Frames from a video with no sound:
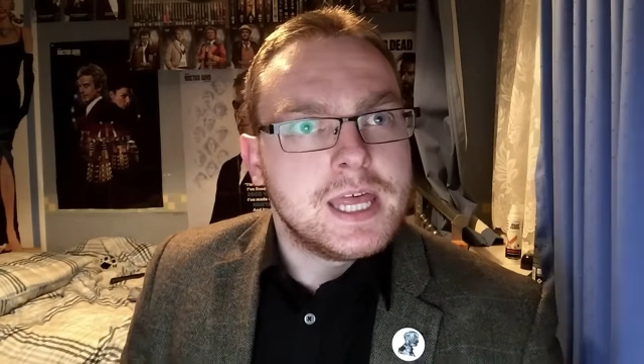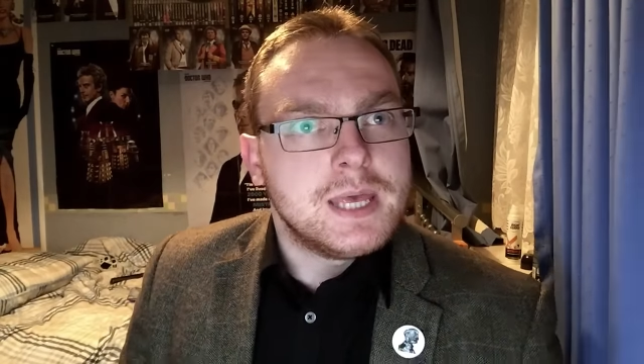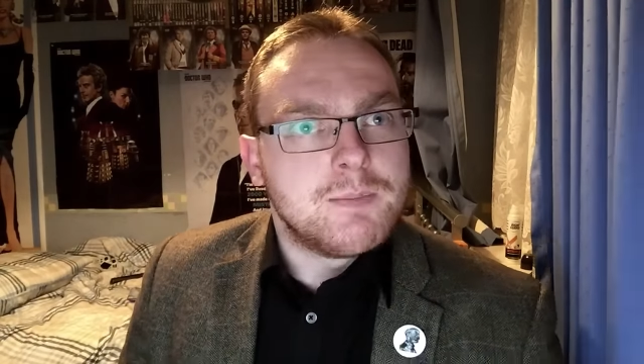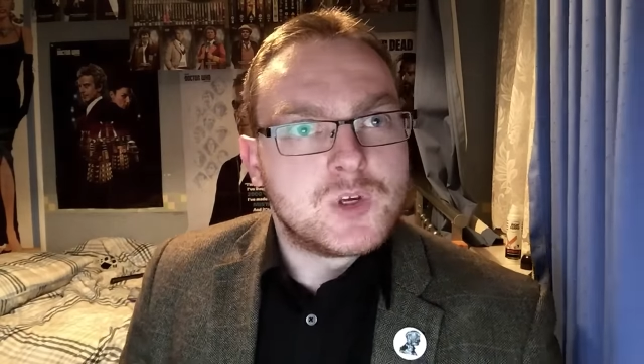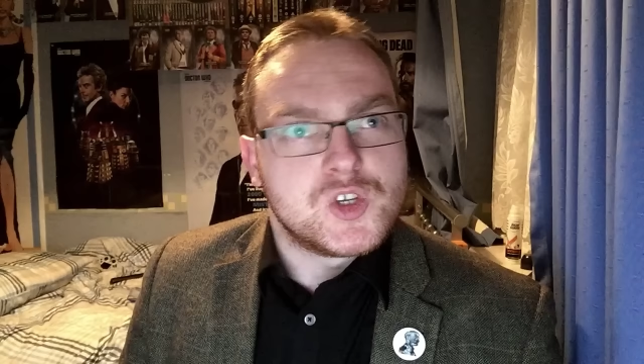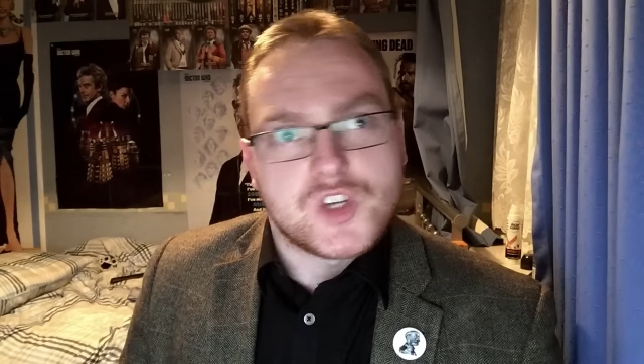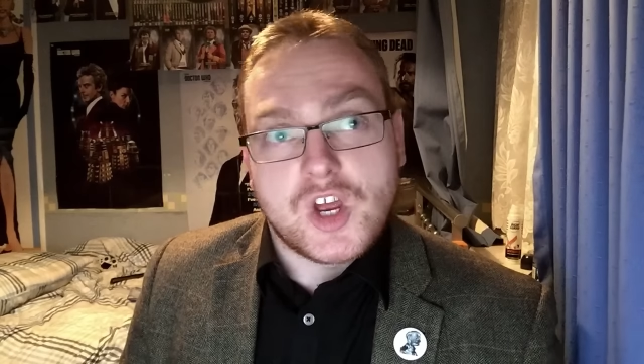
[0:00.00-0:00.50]

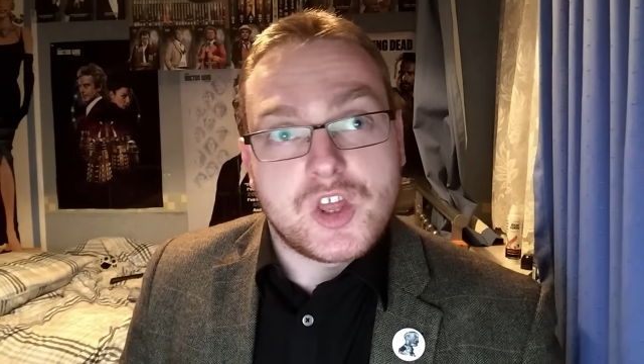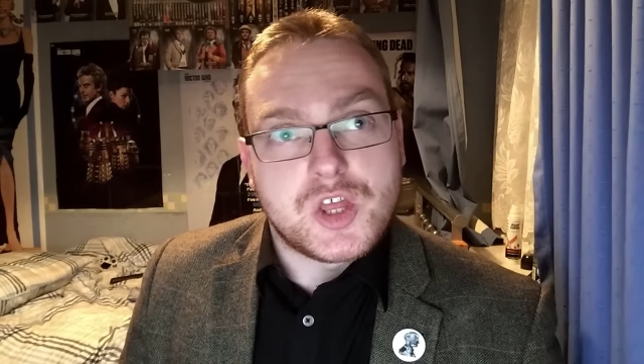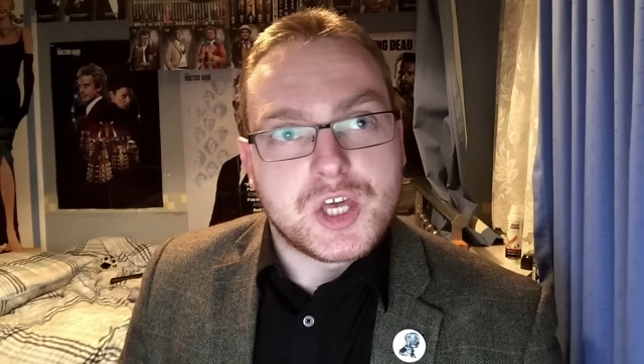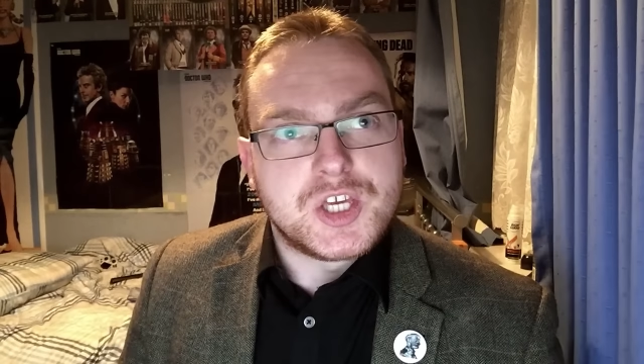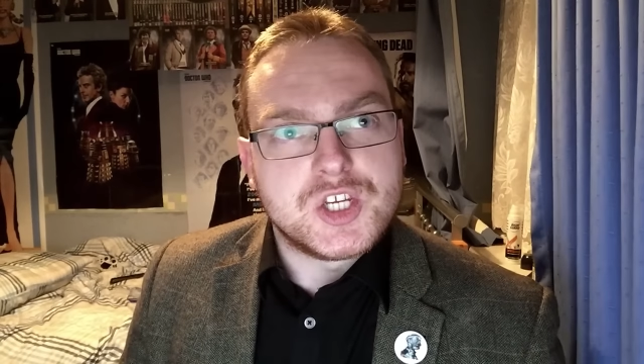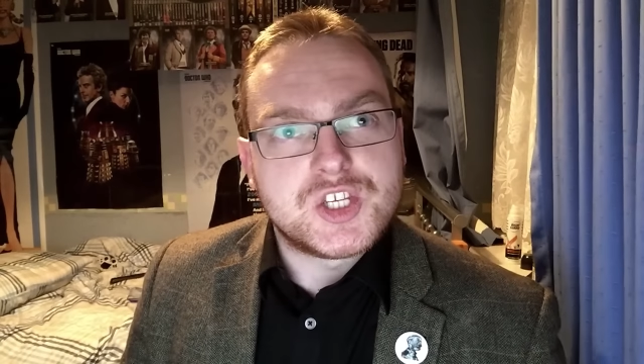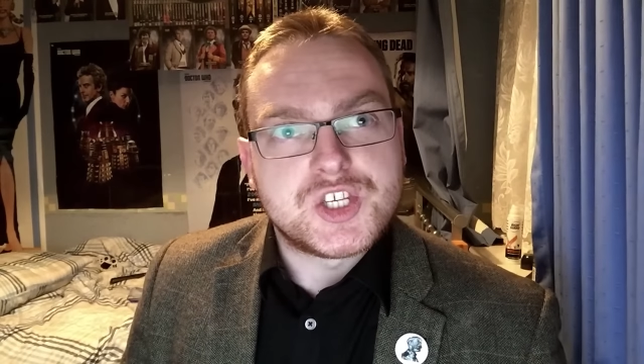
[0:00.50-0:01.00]
because I
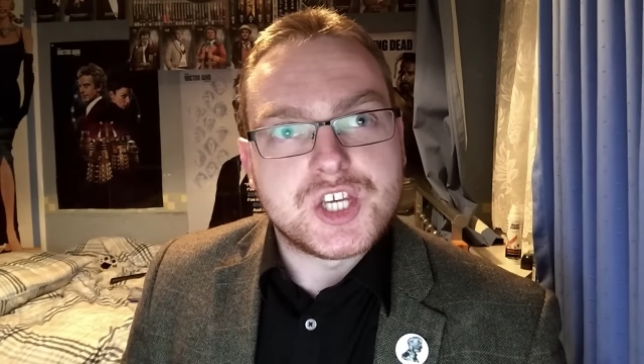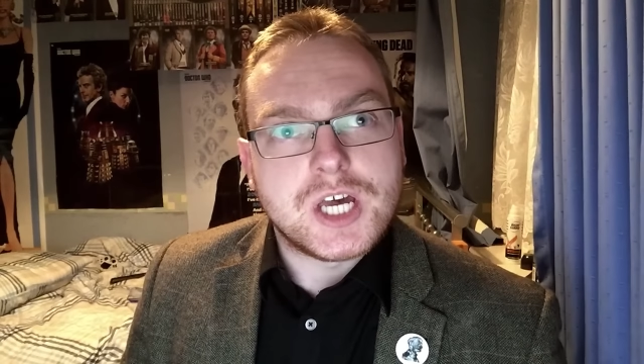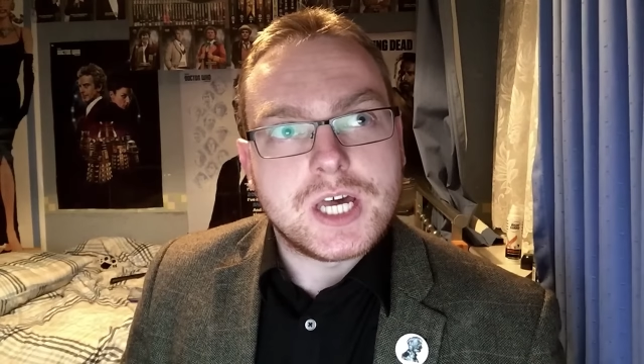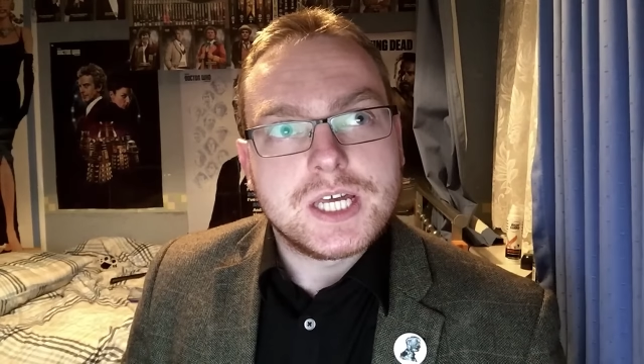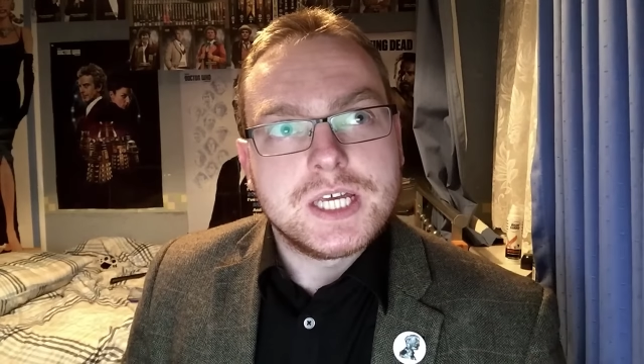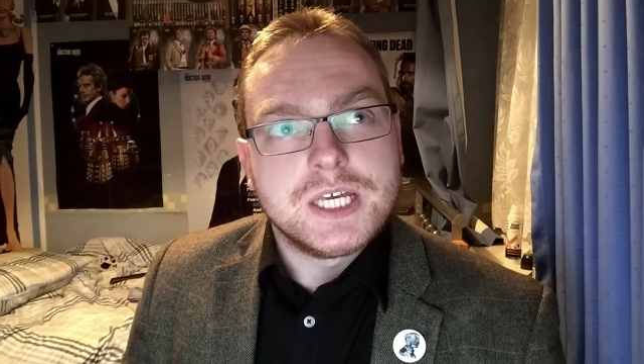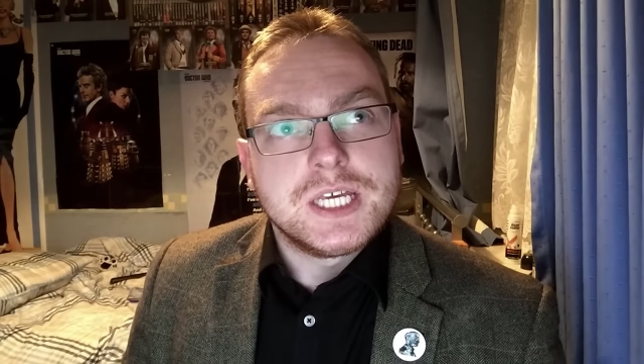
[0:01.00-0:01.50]
think it's
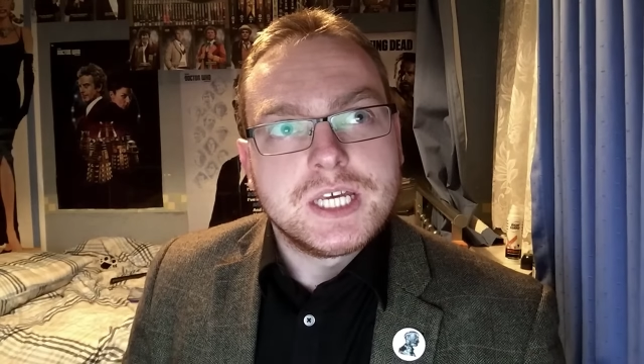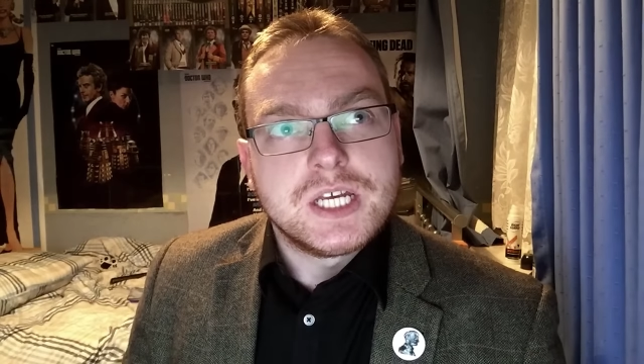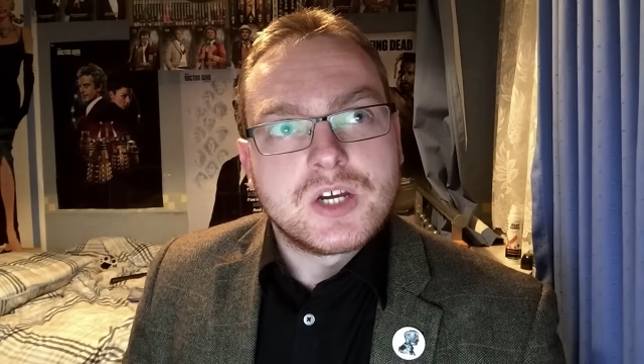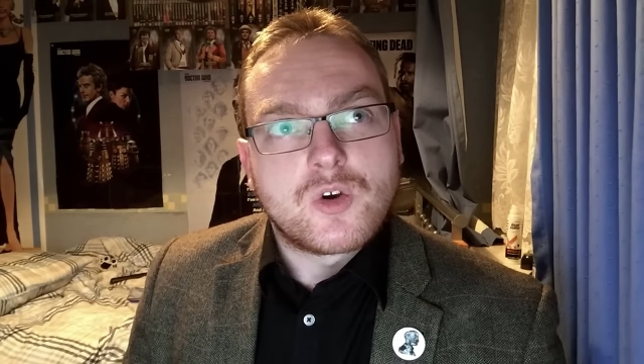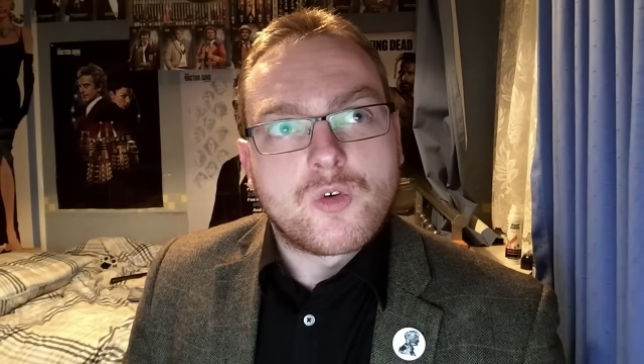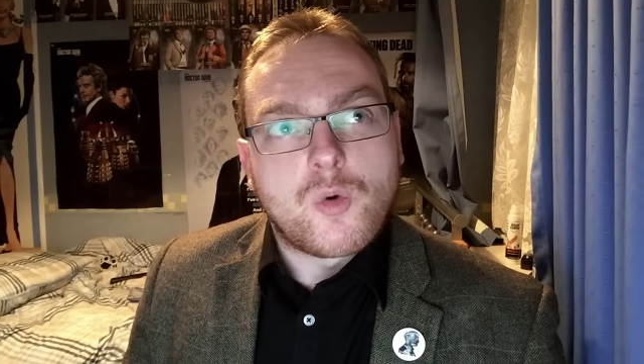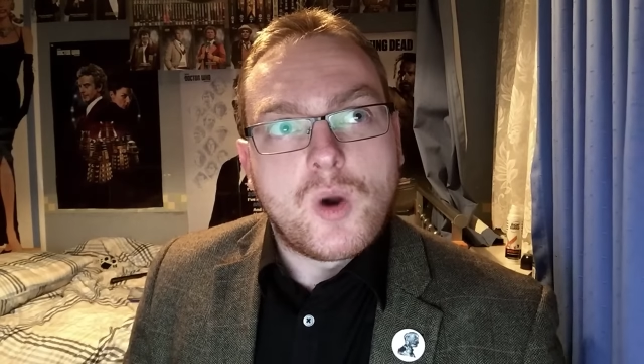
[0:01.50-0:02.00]

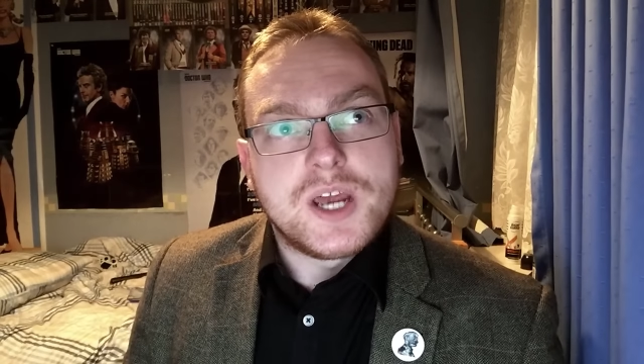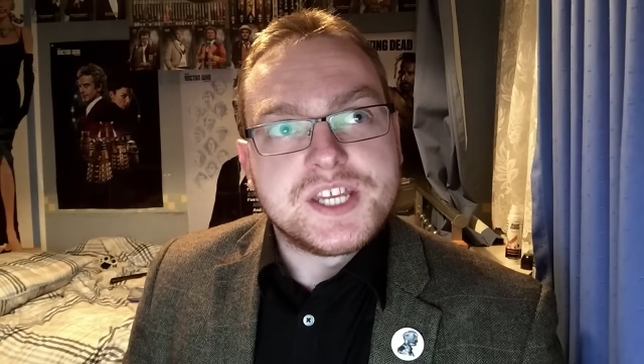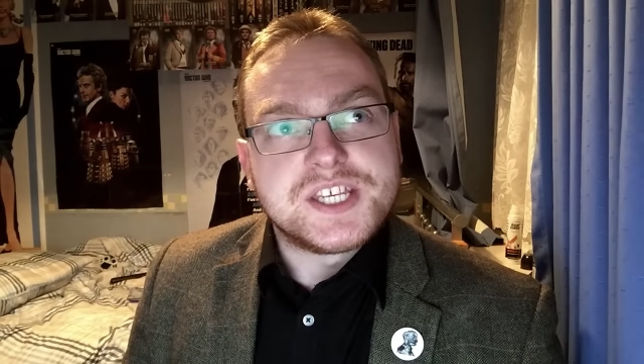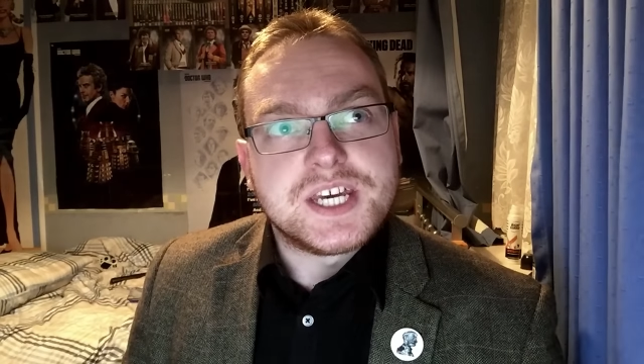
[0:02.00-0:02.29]
quite